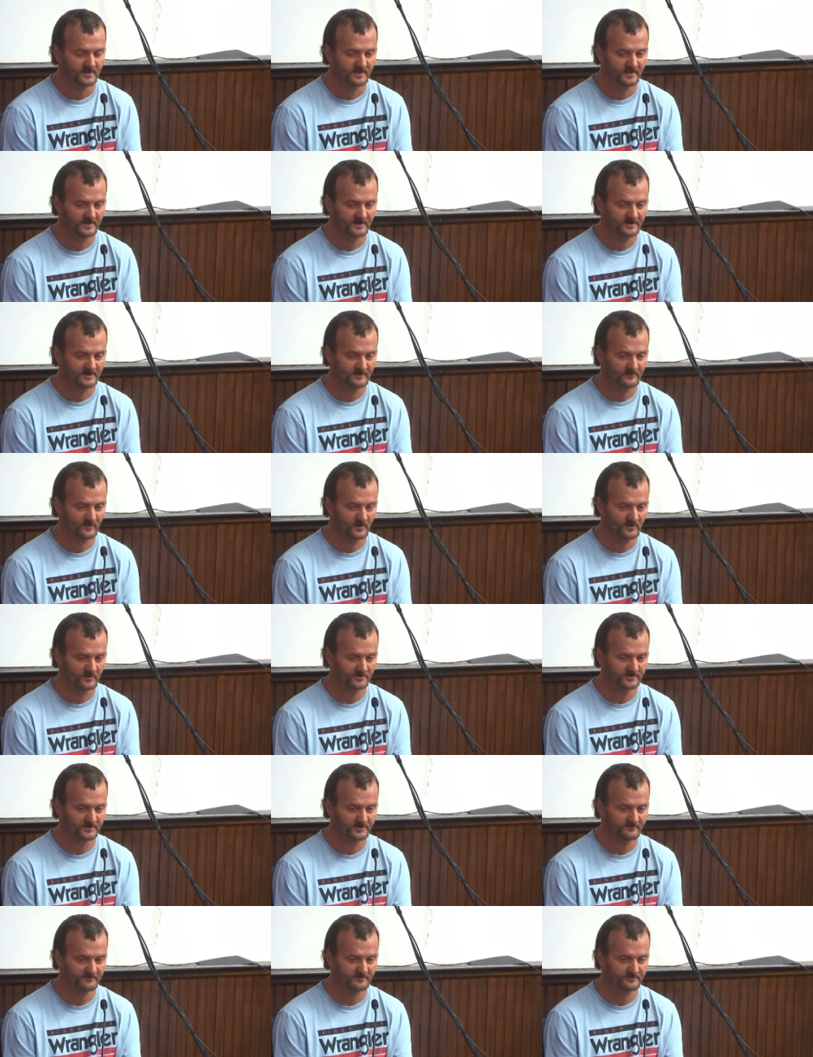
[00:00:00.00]
and I
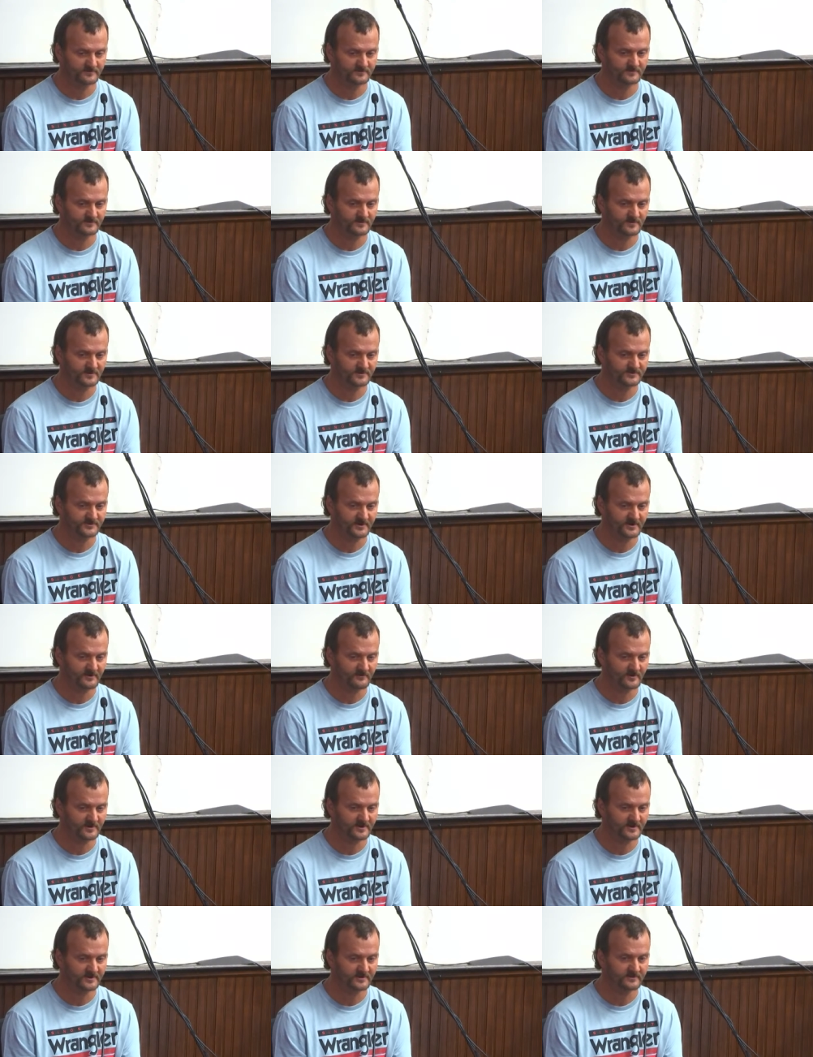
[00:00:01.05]
walked up the
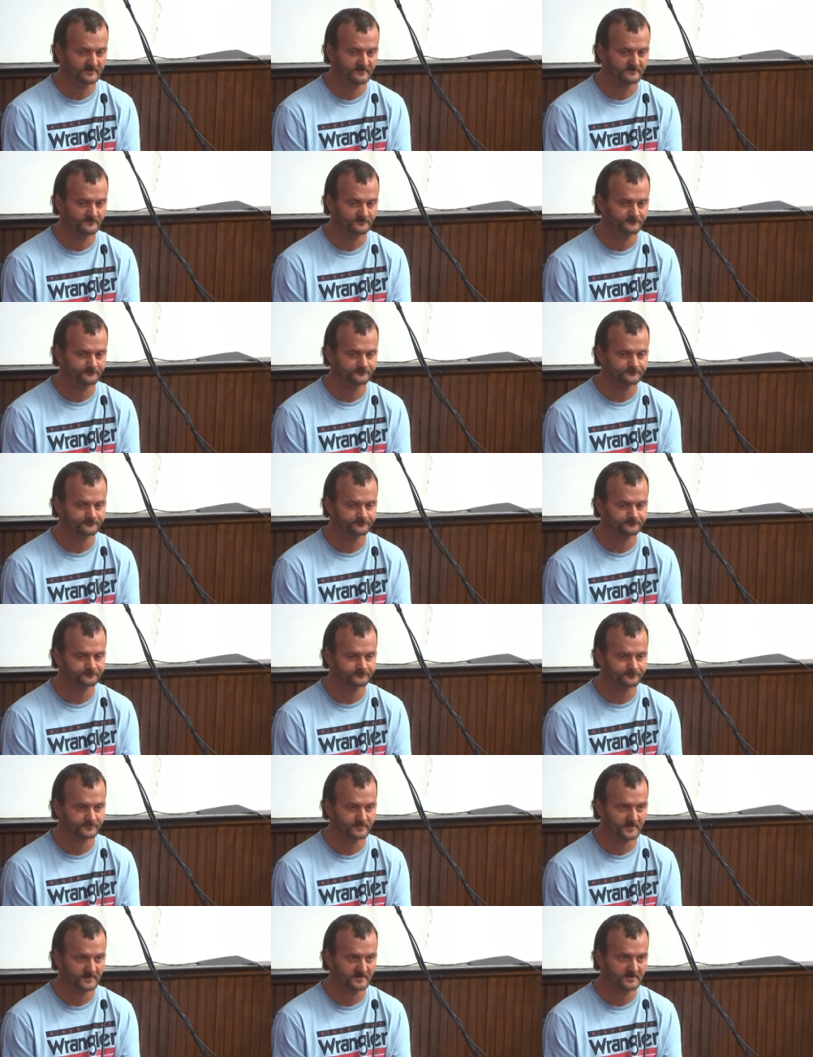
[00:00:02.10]
stairway,
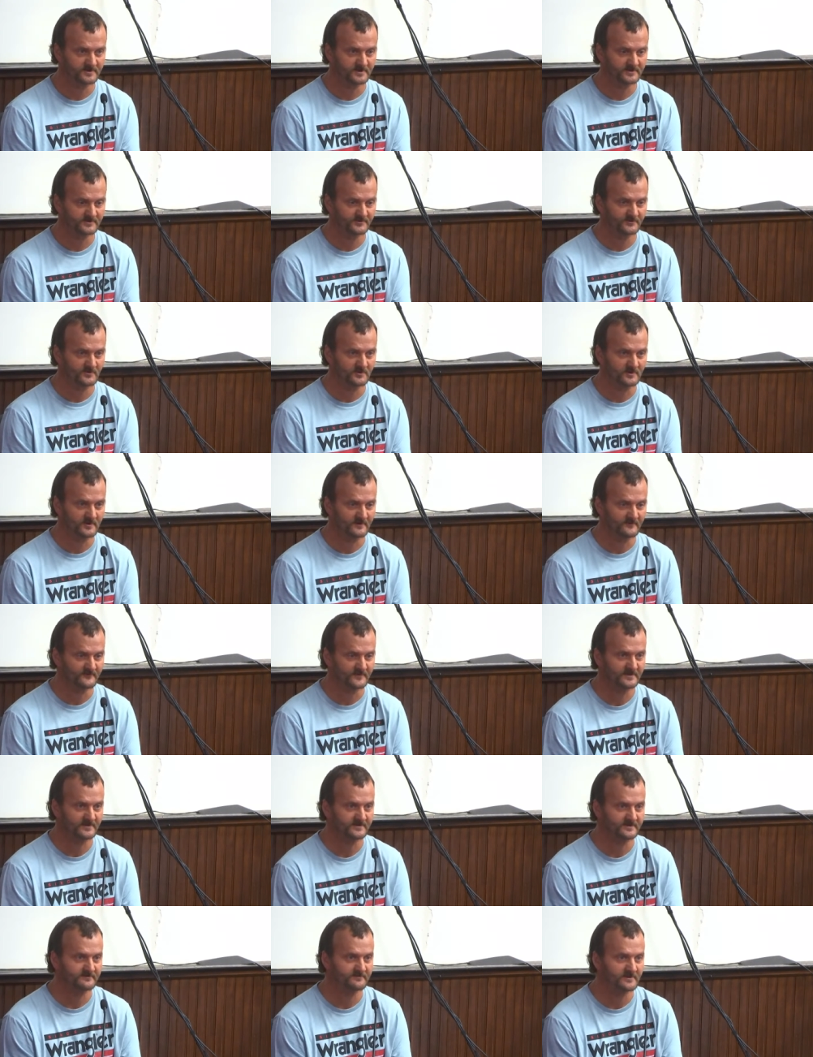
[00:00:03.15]
and that's where I
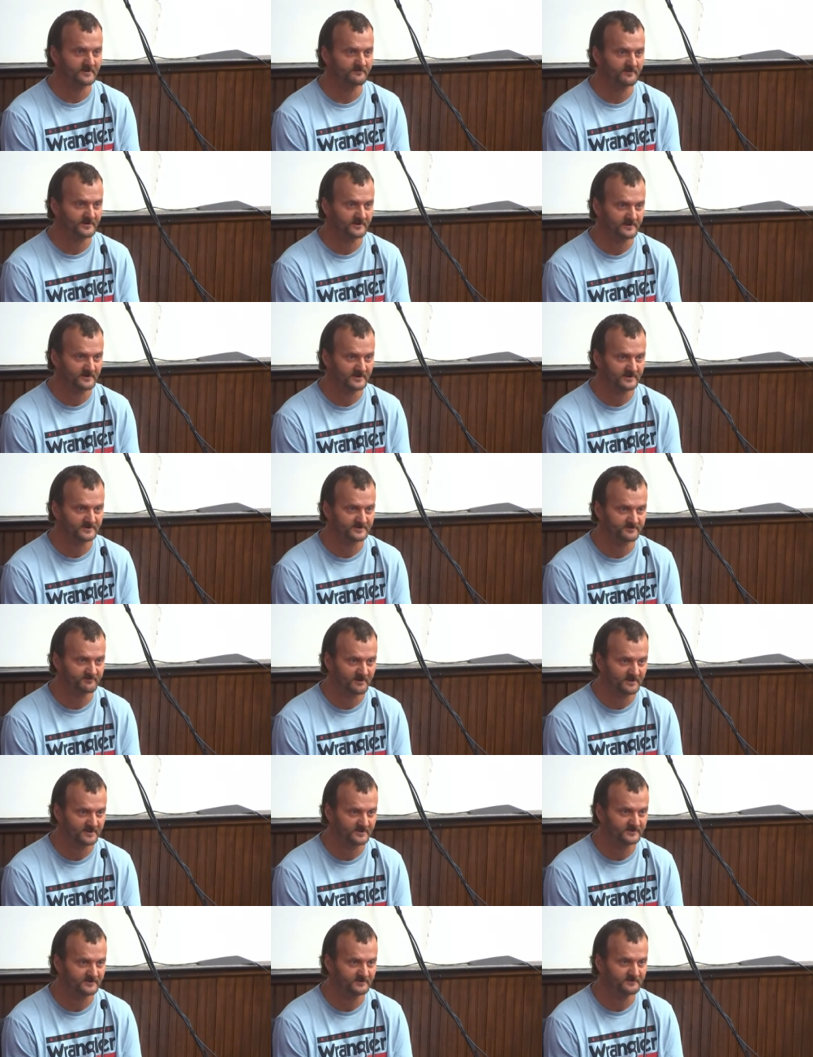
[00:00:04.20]
found him up there in his
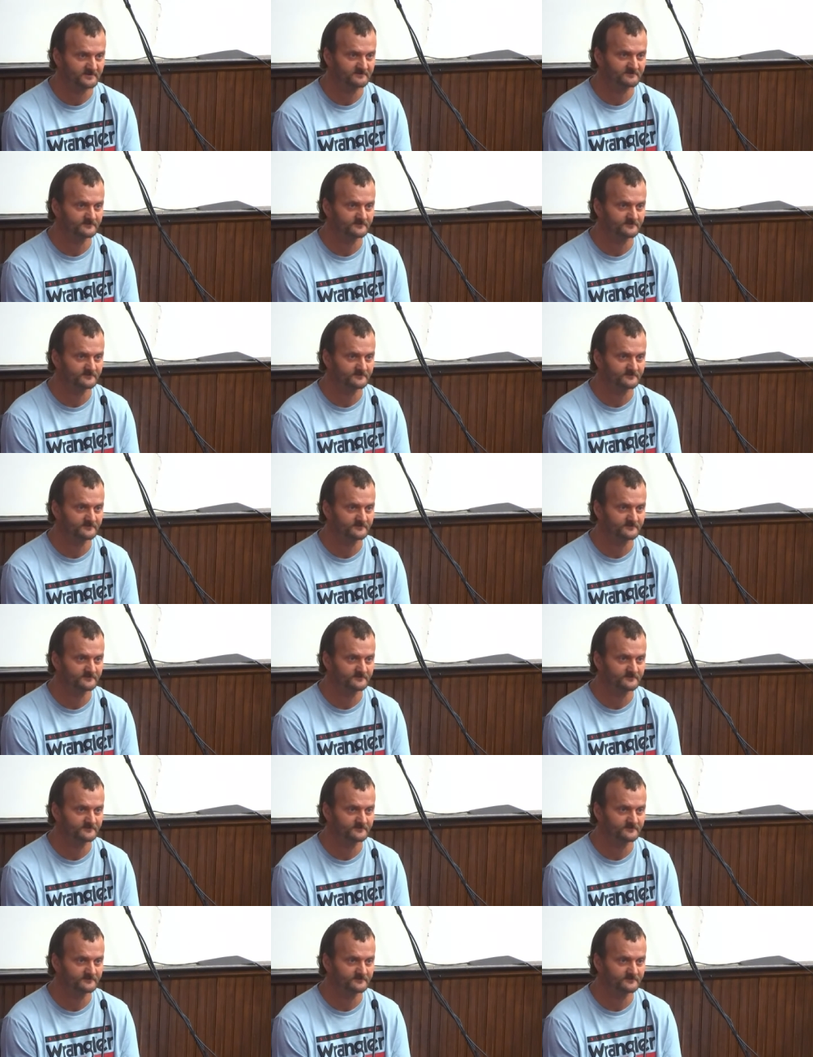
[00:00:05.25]
bed.